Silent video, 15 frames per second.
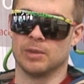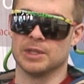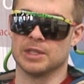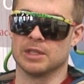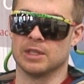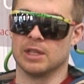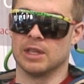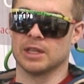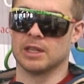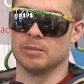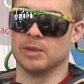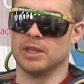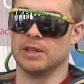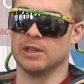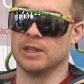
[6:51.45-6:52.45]
once the
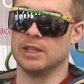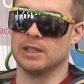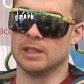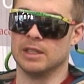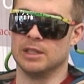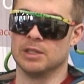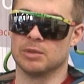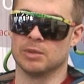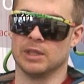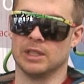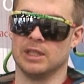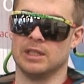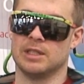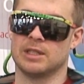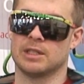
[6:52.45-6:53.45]
documentary is
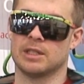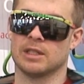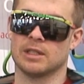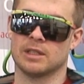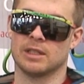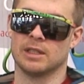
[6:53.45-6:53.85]
released